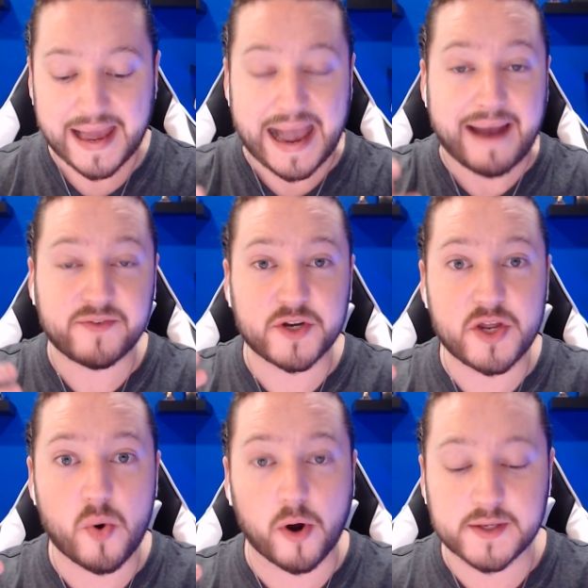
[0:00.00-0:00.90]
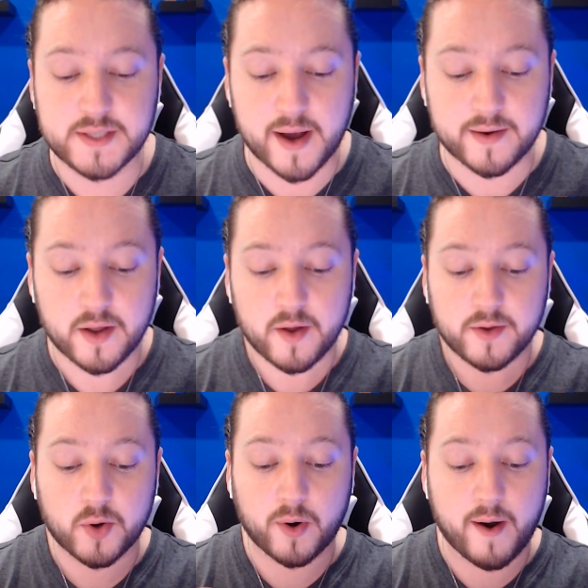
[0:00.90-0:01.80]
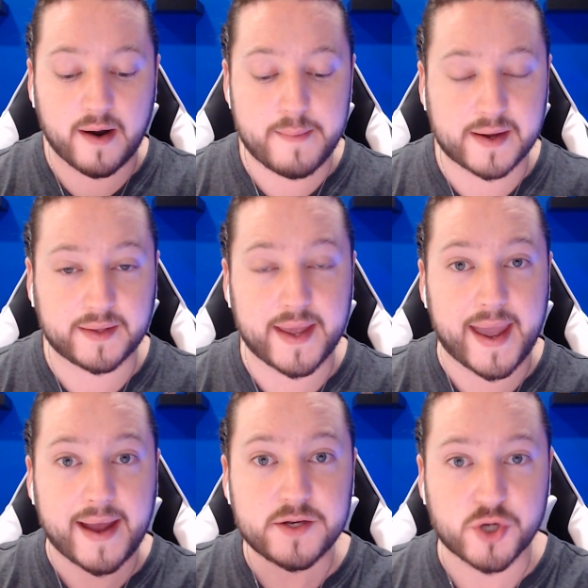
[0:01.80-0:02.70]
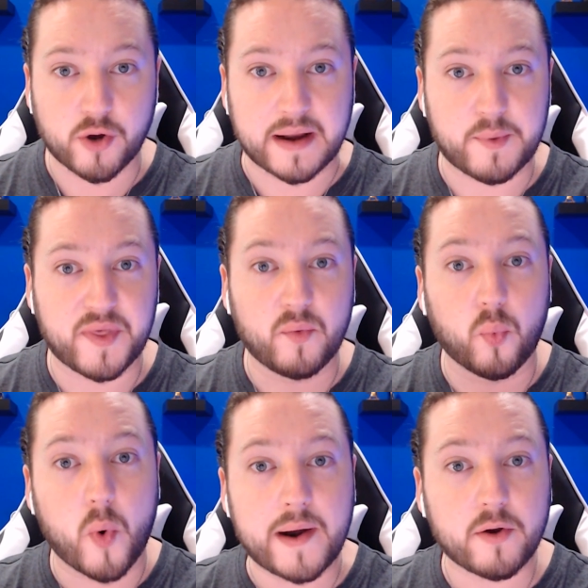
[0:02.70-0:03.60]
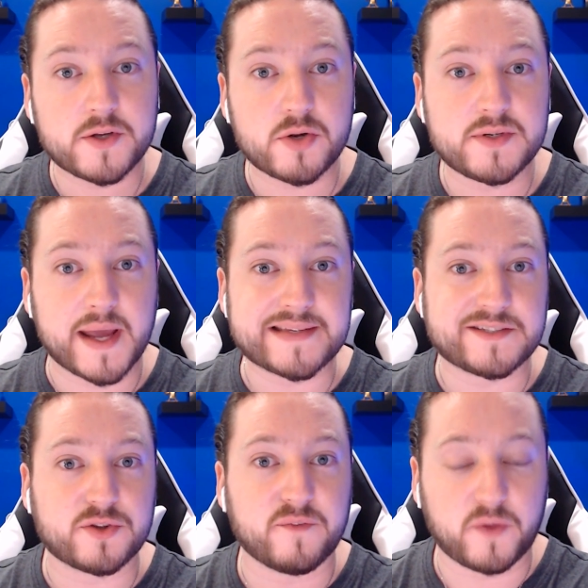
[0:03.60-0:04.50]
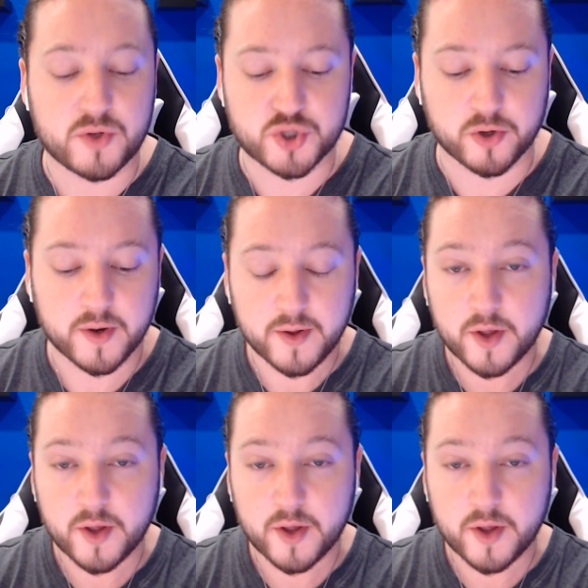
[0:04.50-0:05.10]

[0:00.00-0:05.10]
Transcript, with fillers: After you are done, you are automatically entered, and within one or two days into the future,